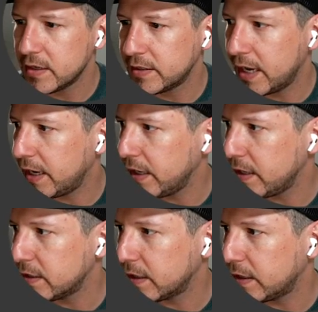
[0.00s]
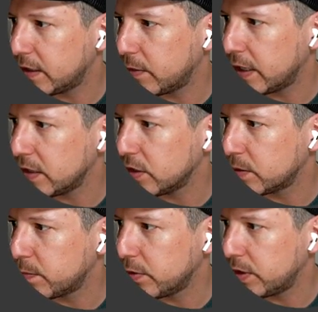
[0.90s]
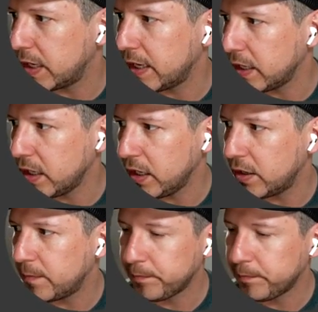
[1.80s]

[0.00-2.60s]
settings, and then we can just put that in here.